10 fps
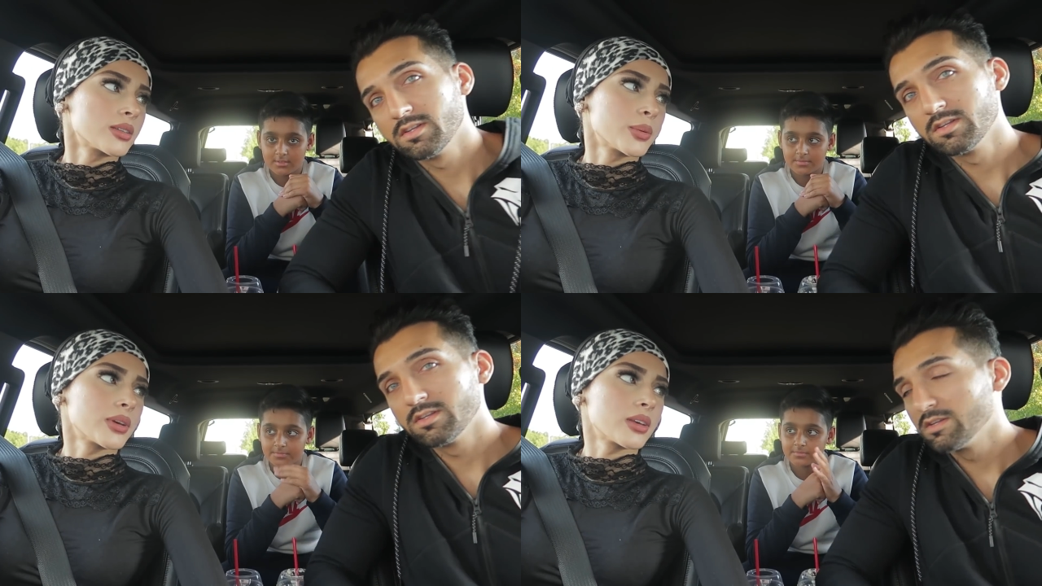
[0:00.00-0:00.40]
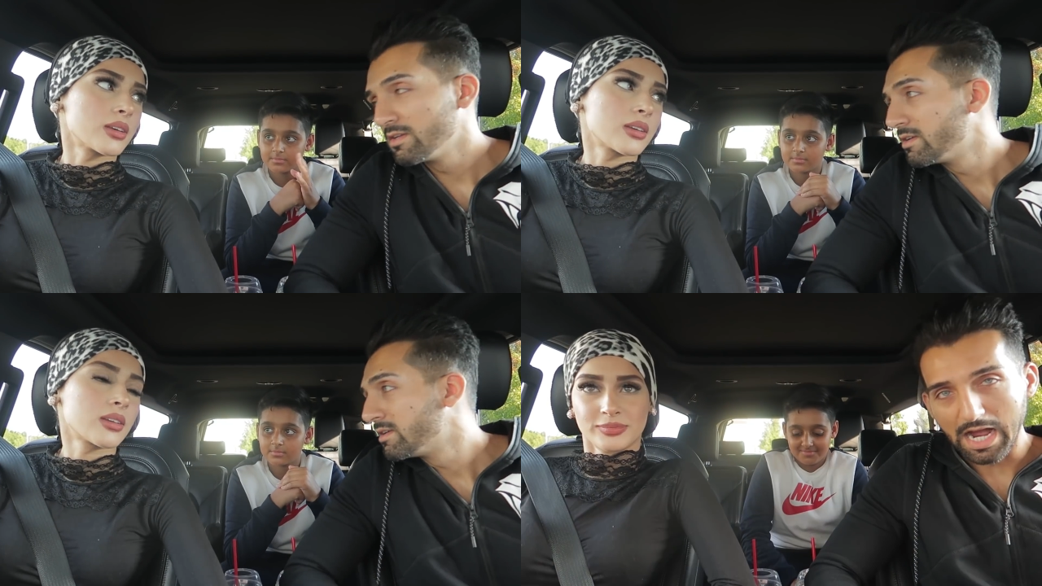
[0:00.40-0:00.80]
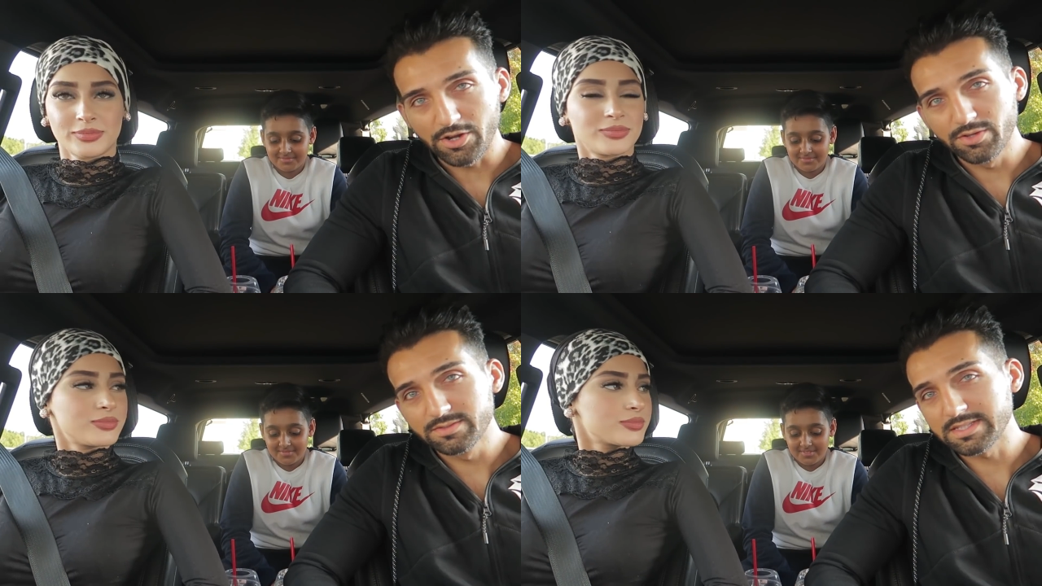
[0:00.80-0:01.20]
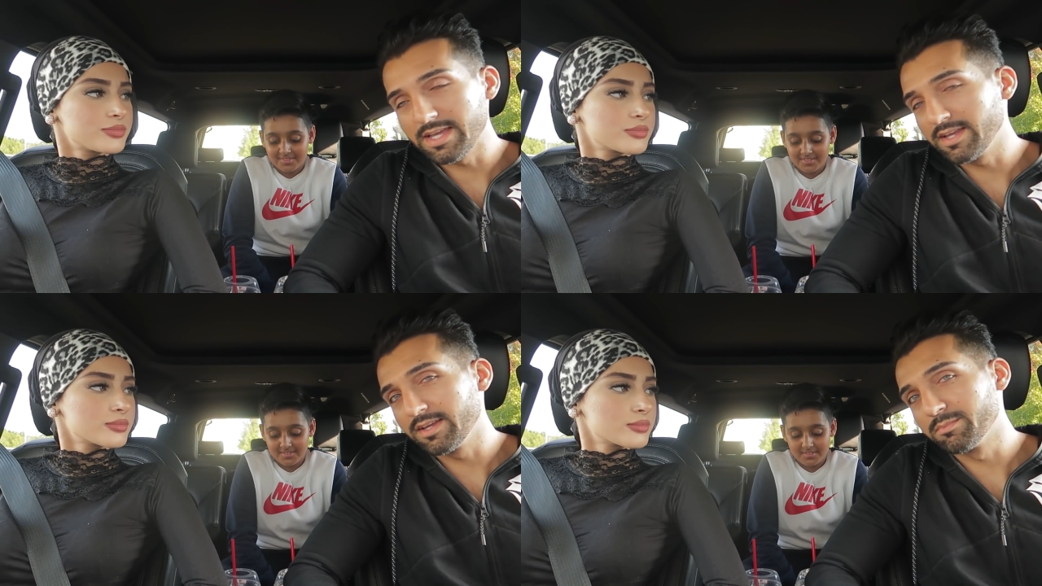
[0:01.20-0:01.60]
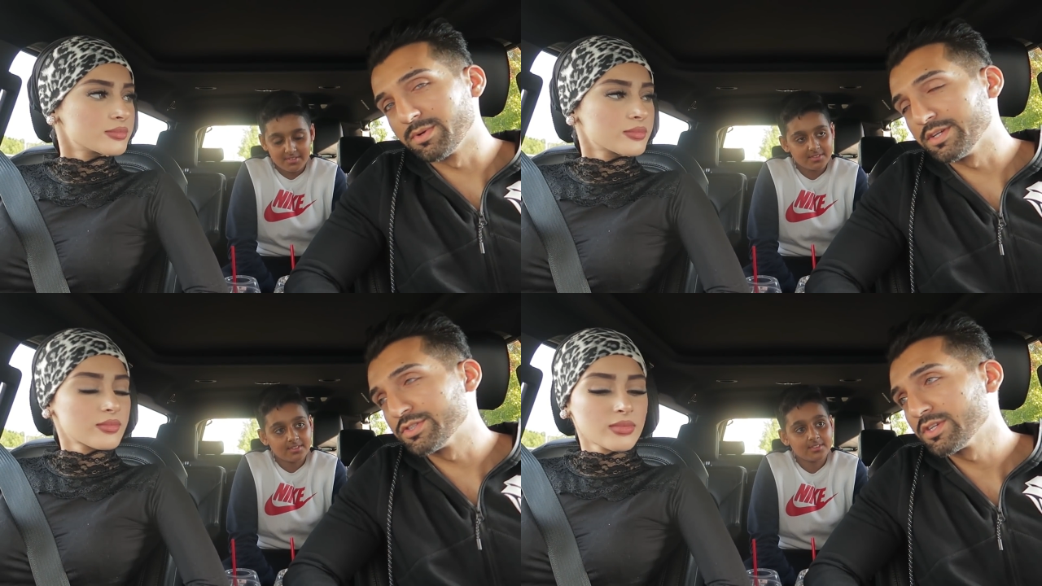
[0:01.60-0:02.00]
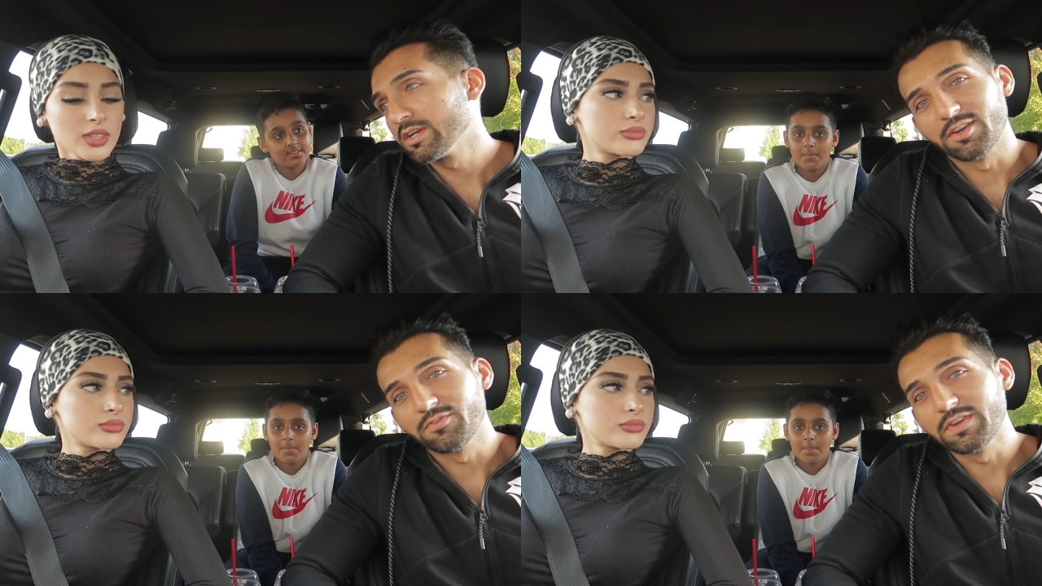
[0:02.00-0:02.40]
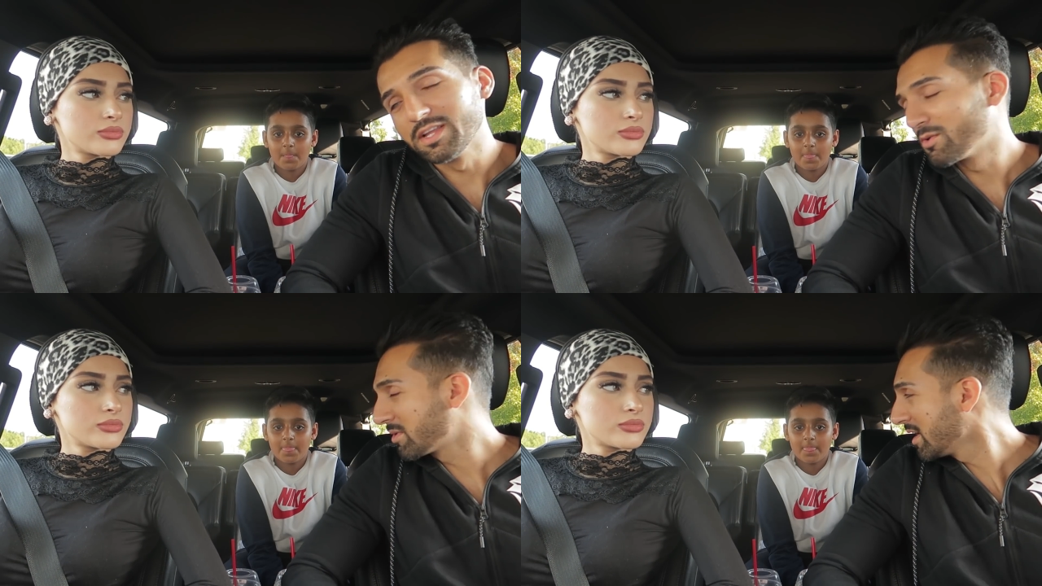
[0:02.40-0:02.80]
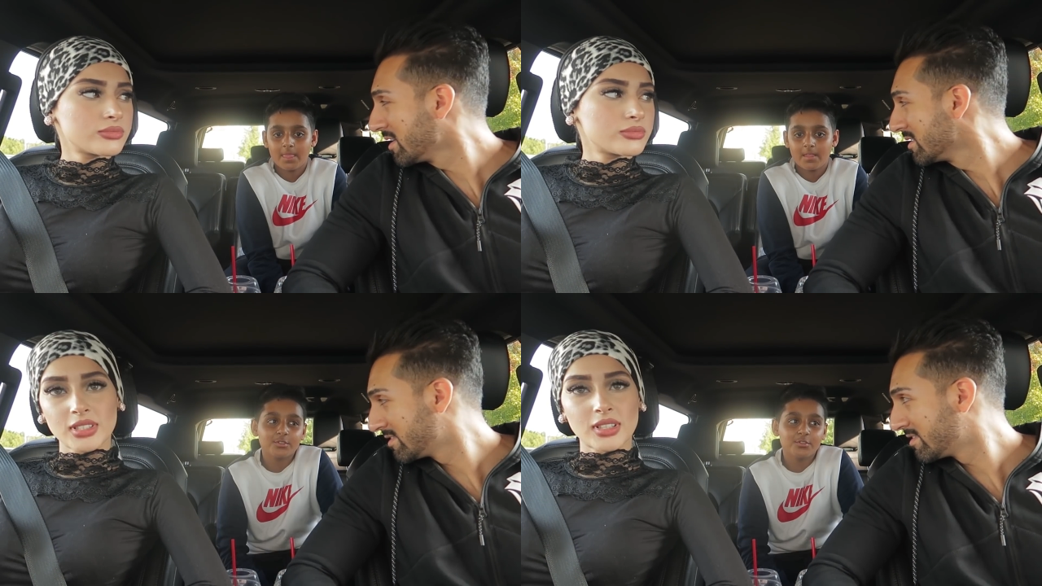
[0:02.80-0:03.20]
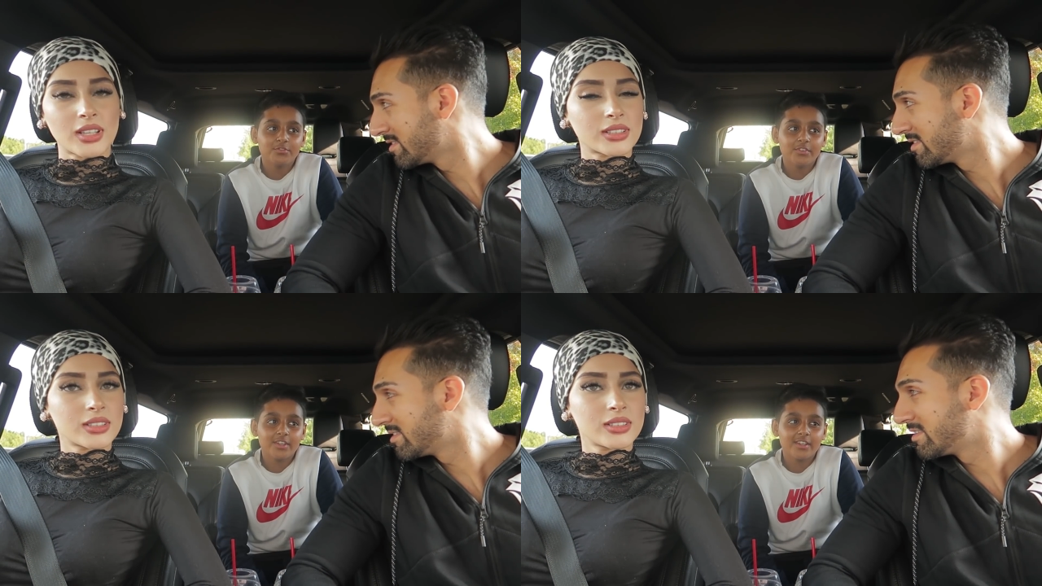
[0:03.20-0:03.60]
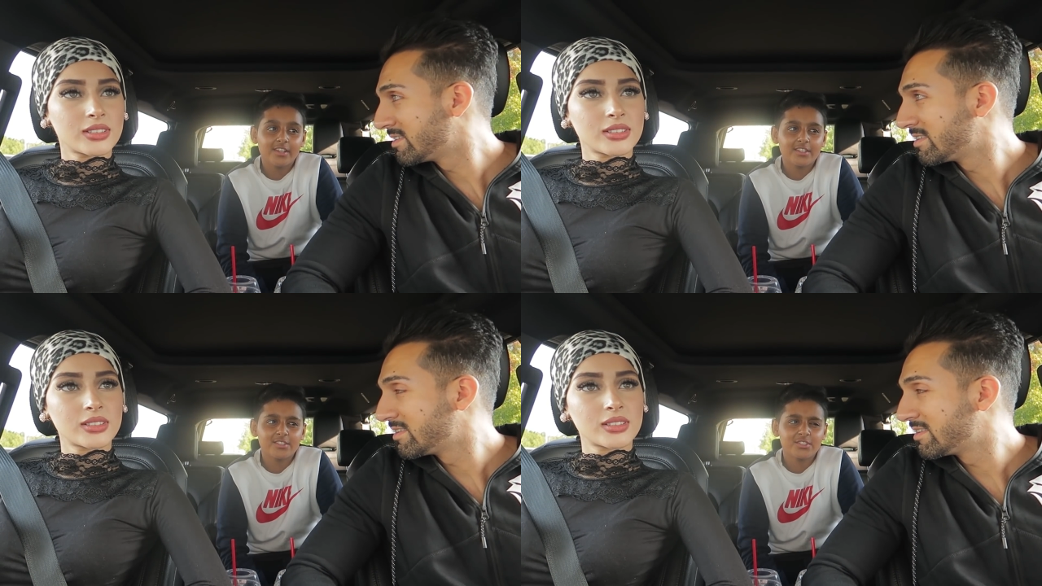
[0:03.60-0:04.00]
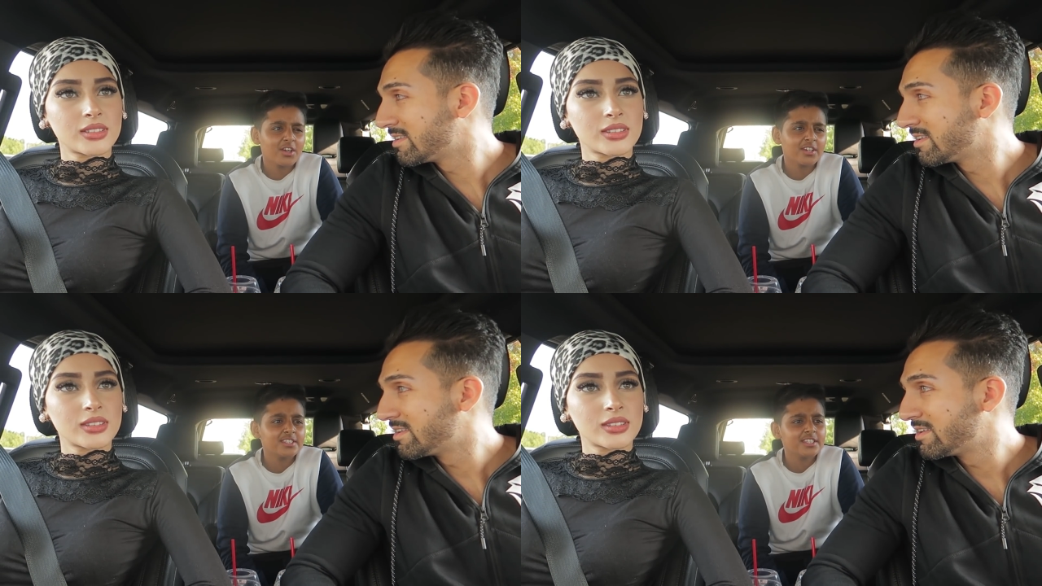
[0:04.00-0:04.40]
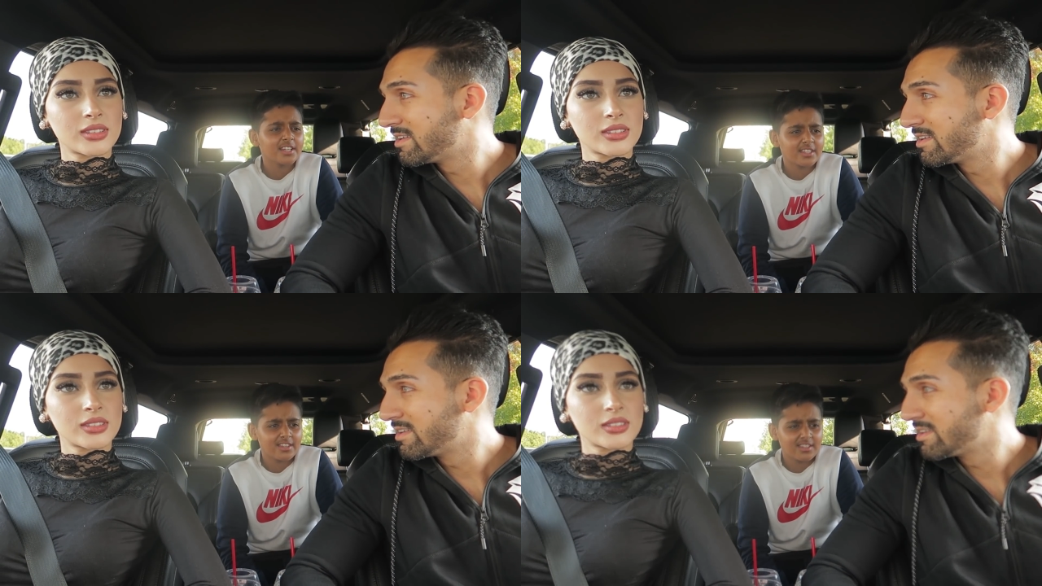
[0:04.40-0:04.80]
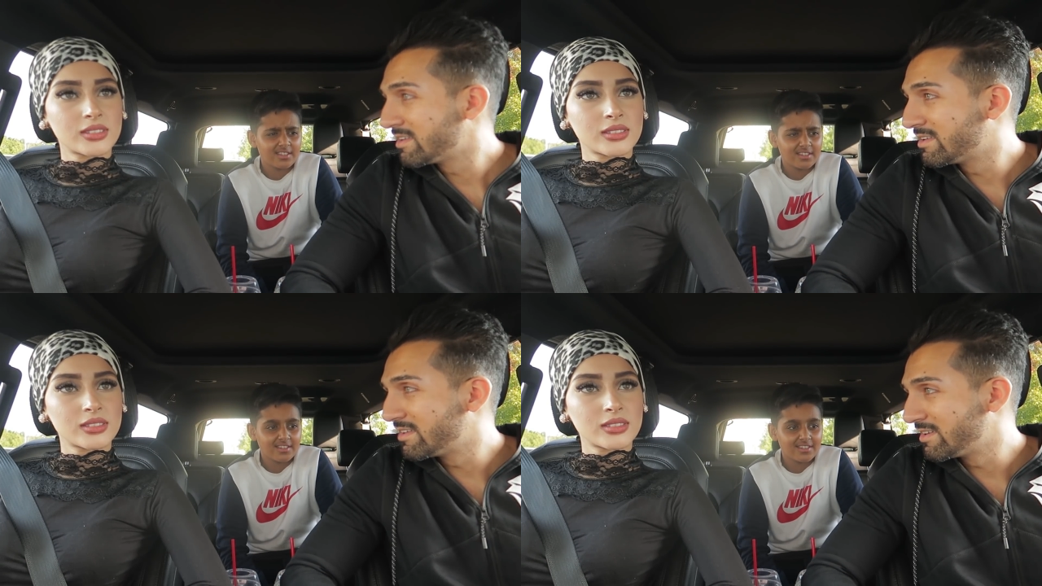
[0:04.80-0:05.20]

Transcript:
Speaker 1: in the way.
Speaker 2: How do you say in British, are you feeling okay?
Speaker 1: Are you feeling thirty, I think.